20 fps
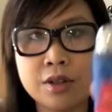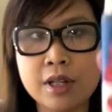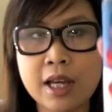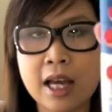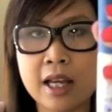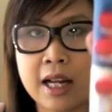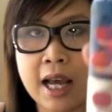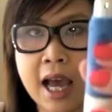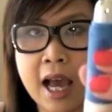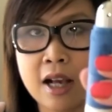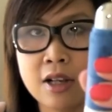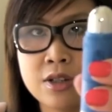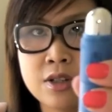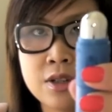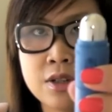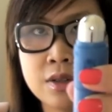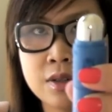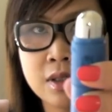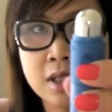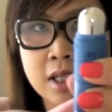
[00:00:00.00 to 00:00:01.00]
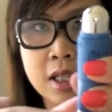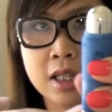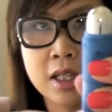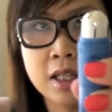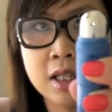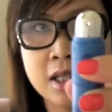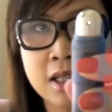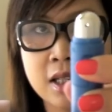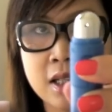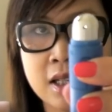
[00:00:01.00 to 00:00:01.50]
you can
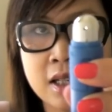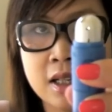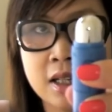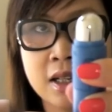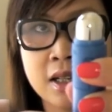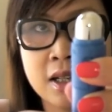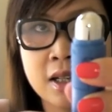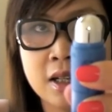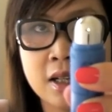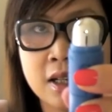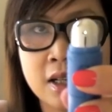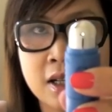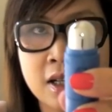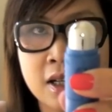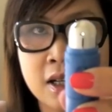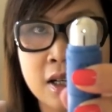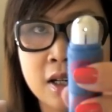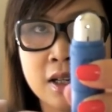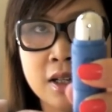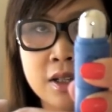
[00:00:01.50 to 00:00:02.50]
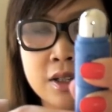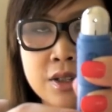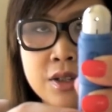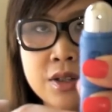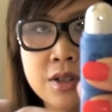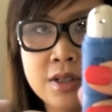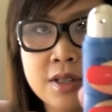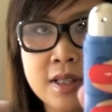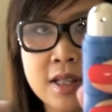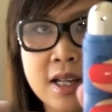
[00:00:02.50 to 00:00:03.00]
actually
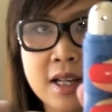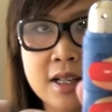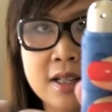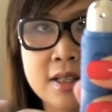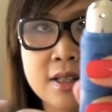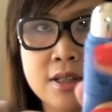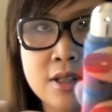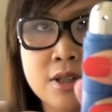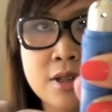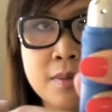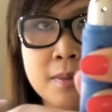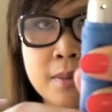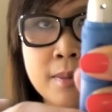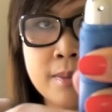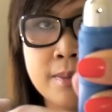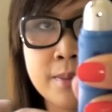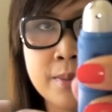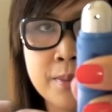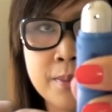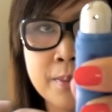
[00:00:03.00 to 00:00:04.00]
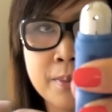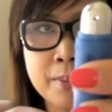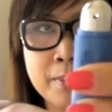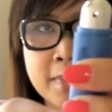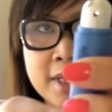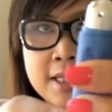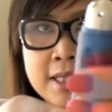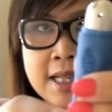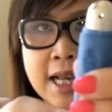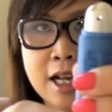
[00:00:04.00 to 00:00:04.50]
use this to
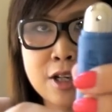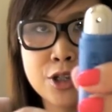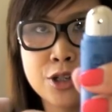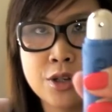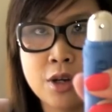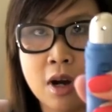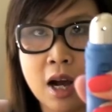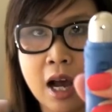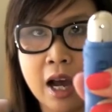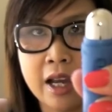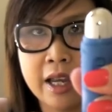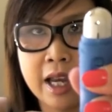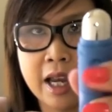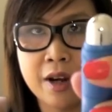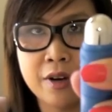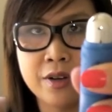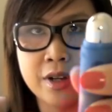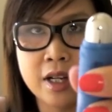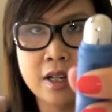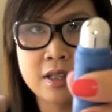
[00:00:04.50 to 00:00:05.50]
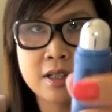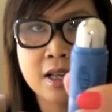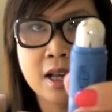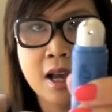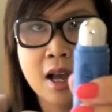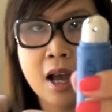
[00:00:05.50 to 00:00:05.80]
massage your eye areas.